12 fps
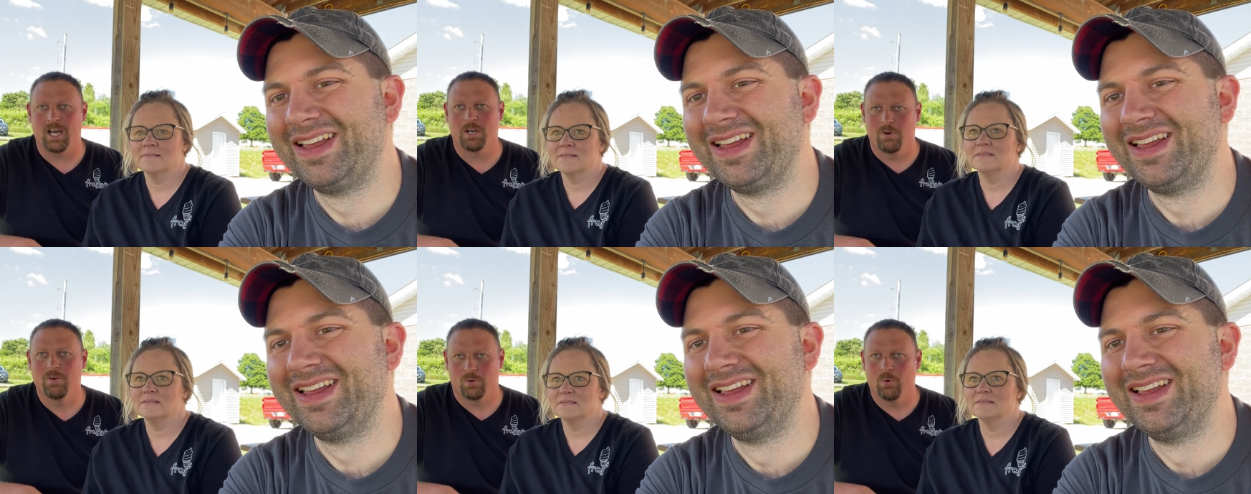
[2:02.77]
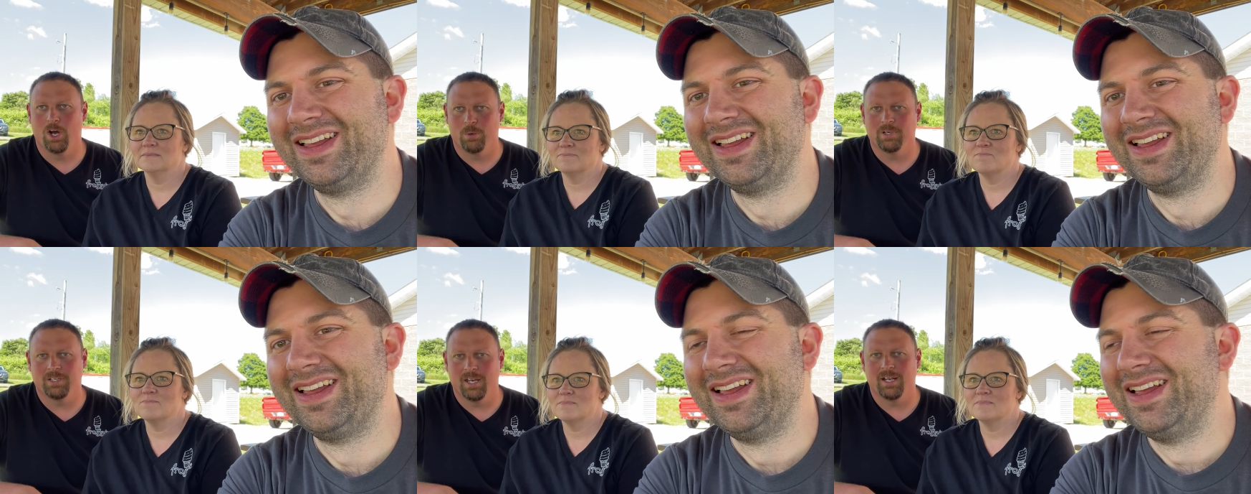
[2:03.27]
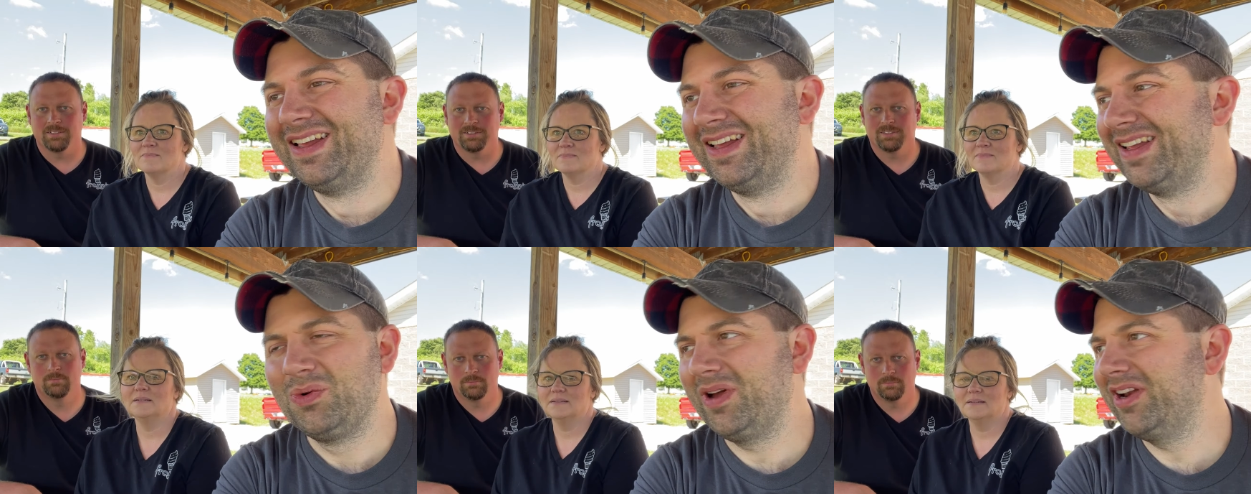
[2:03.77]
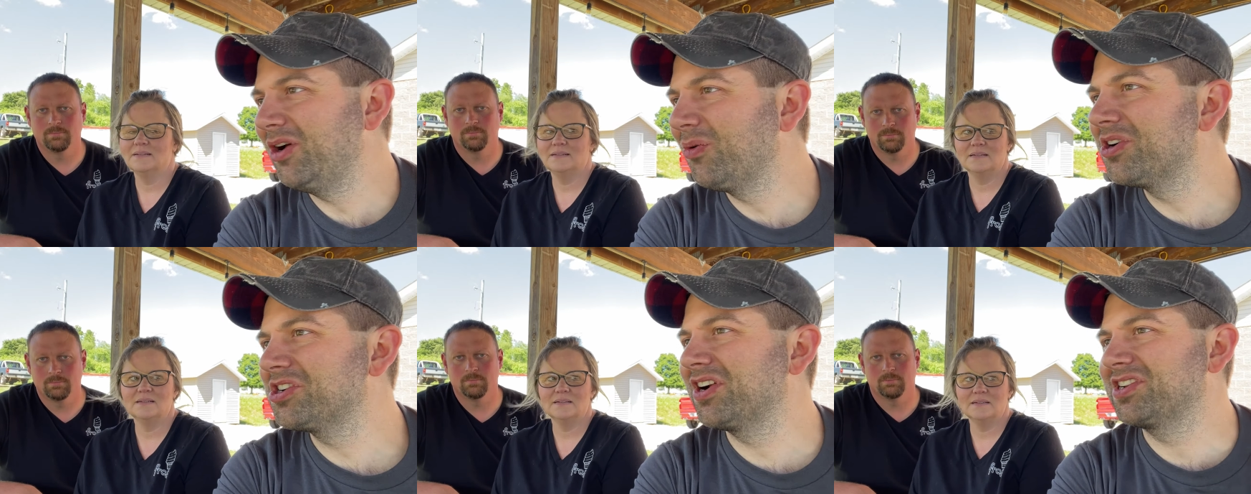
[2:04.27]
Speaker 1: kind of overwhelming. Yes.
Speaker 2: Well, I know
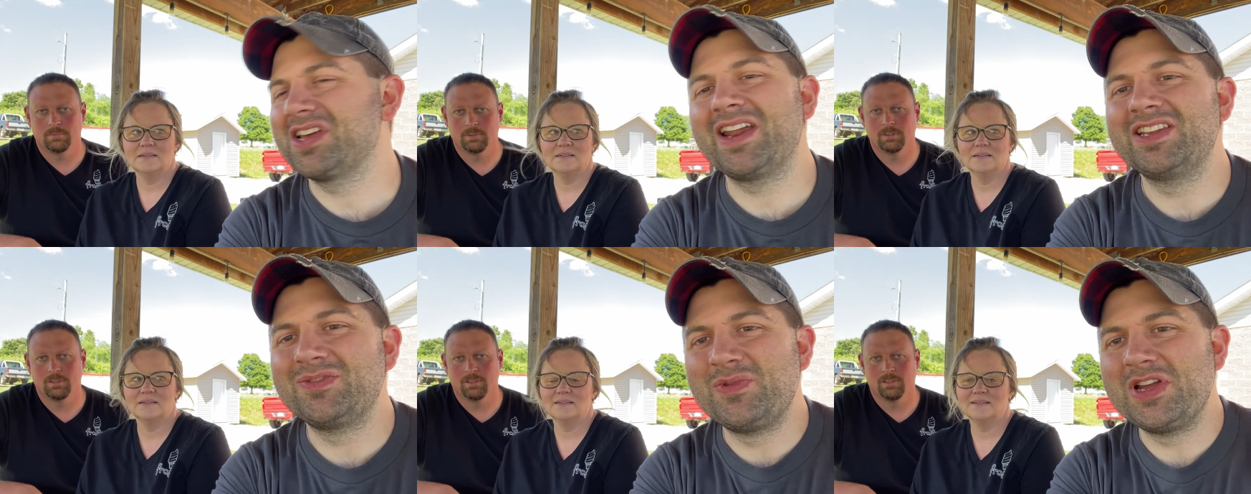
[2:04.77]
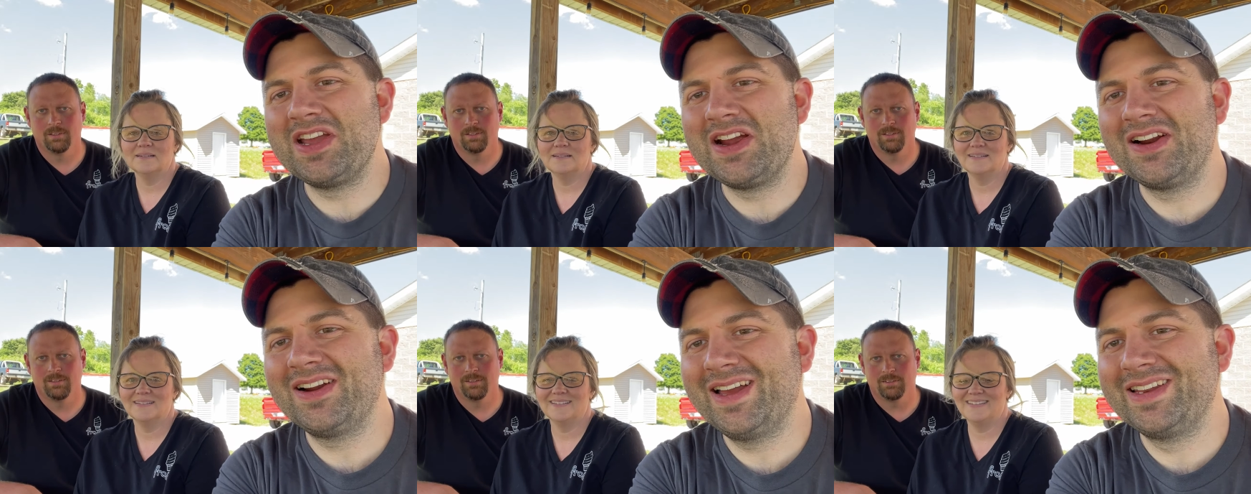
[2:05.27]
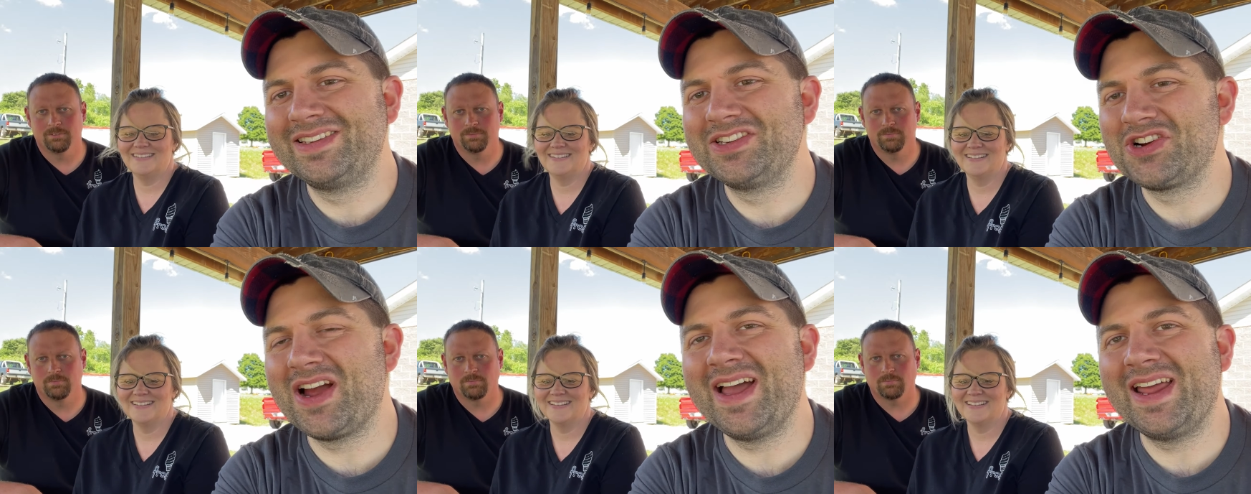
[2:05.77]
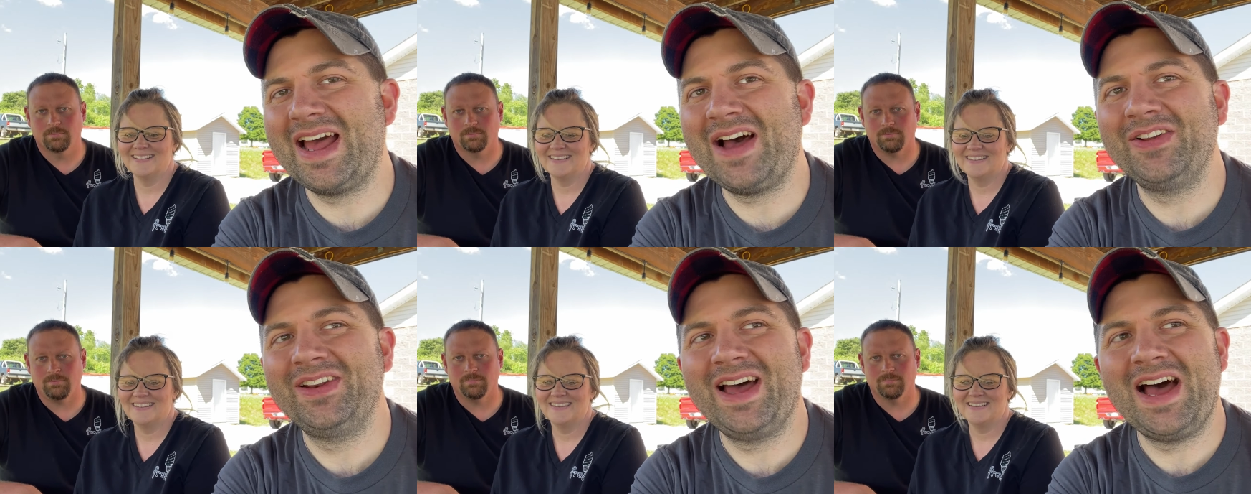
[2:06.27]
we're sure excited to be here and to try it
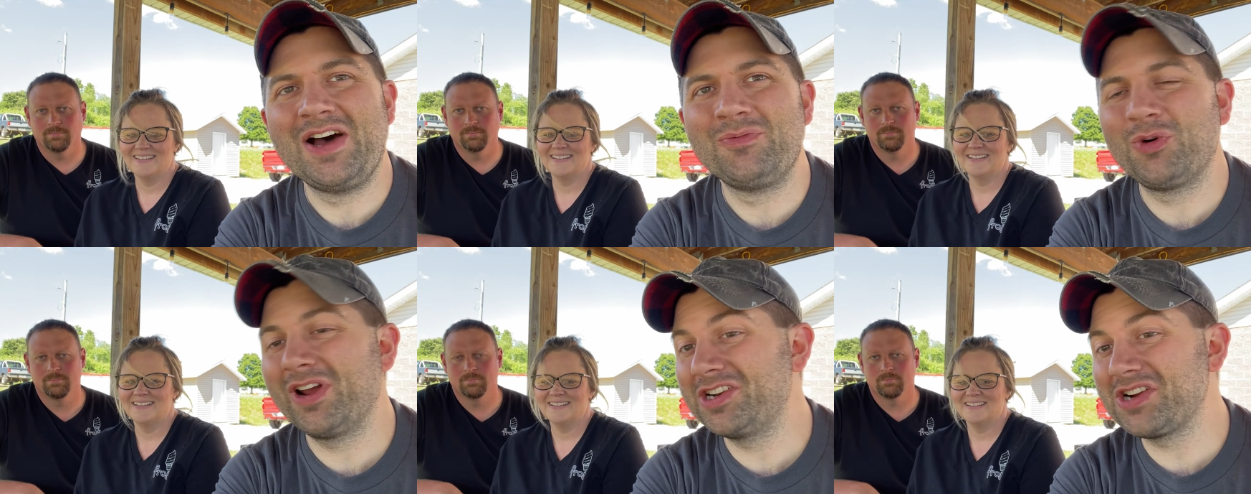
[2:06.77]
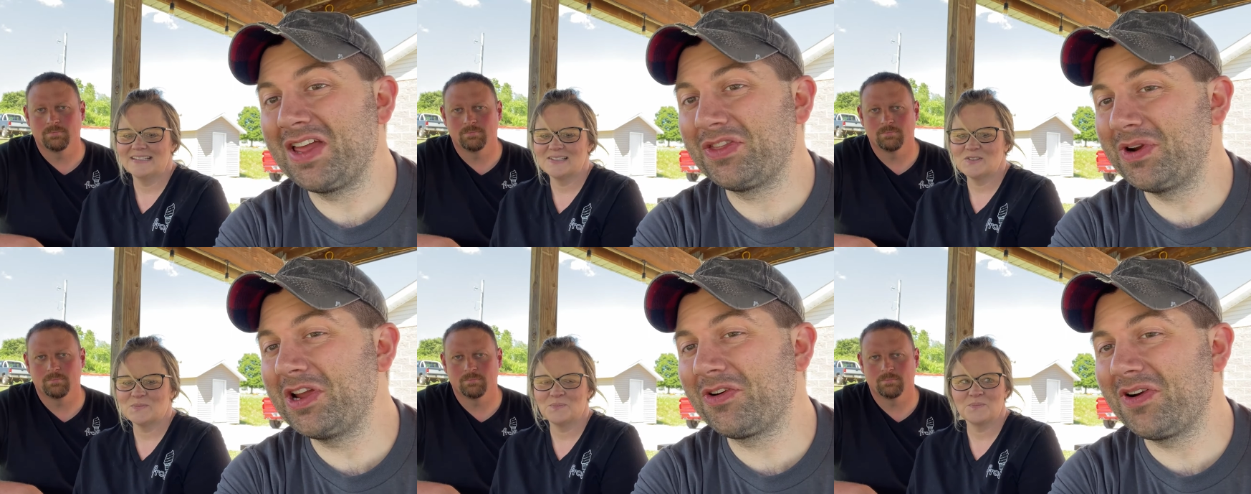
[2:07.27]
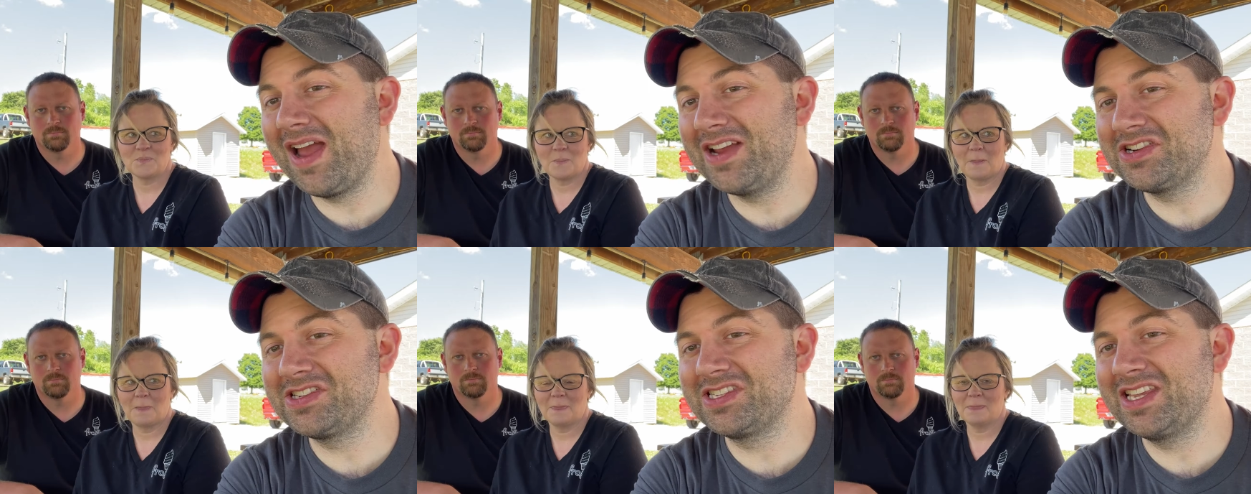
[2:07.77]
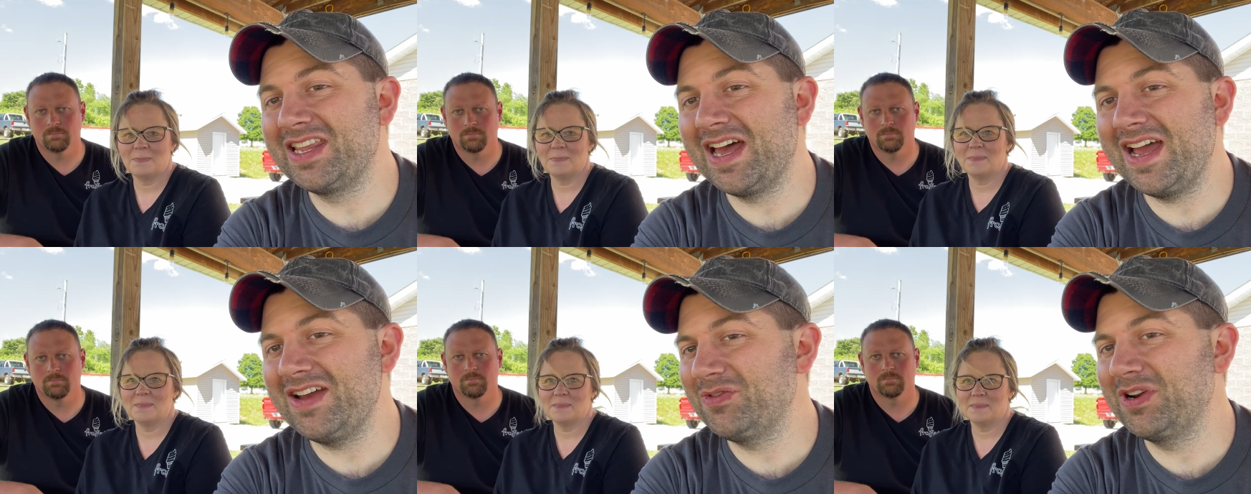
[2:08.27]
out. Um, we're going to try three creations
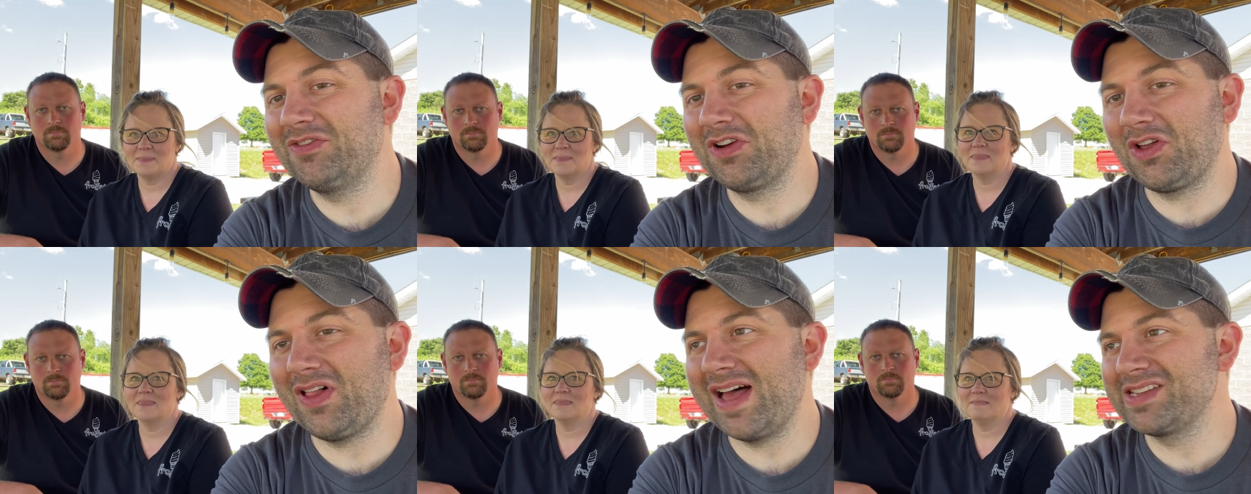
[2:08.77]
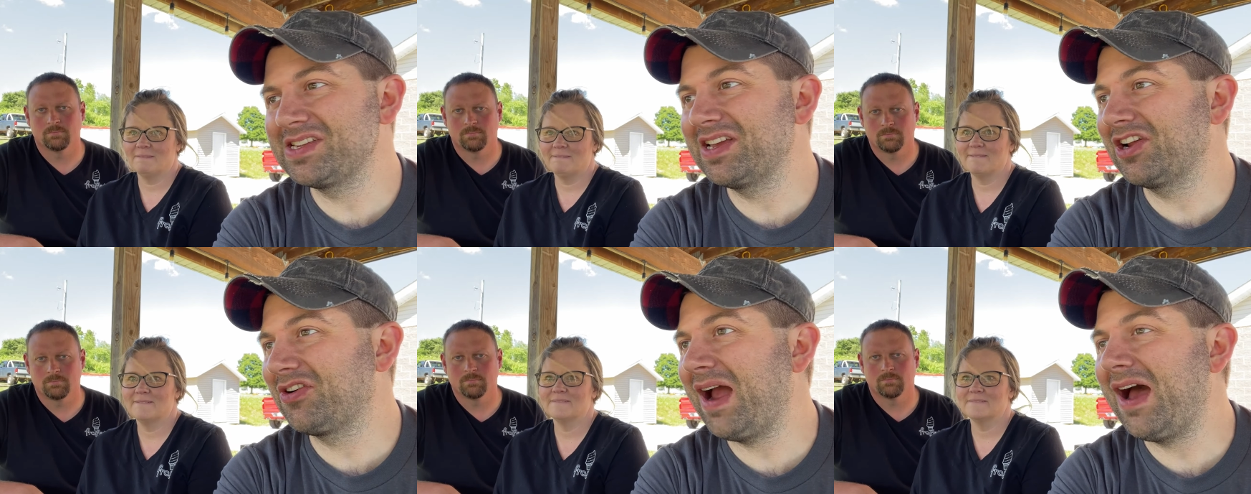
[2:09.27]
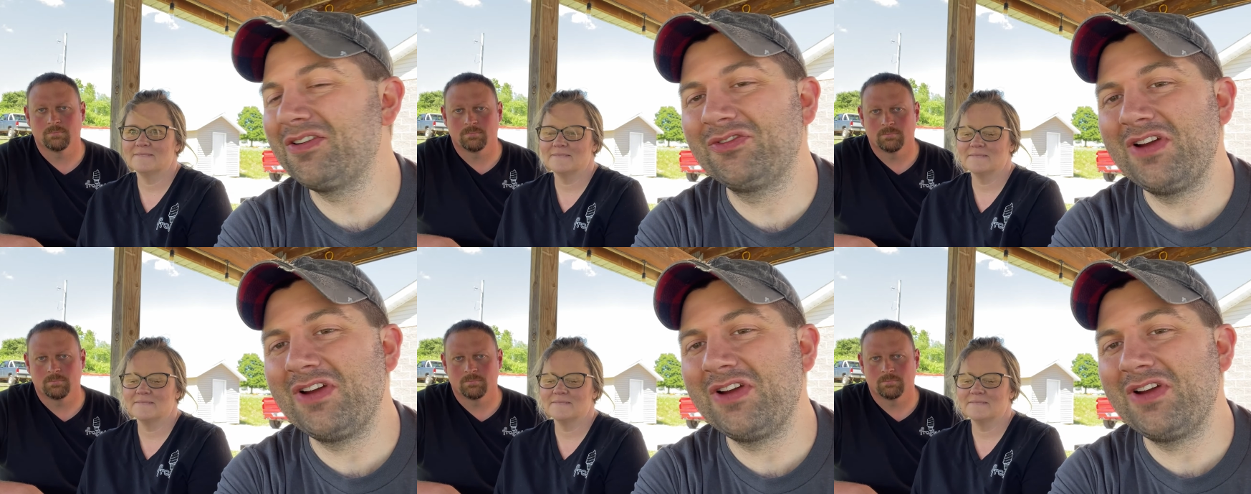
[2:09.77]
today. We have a classic, crowd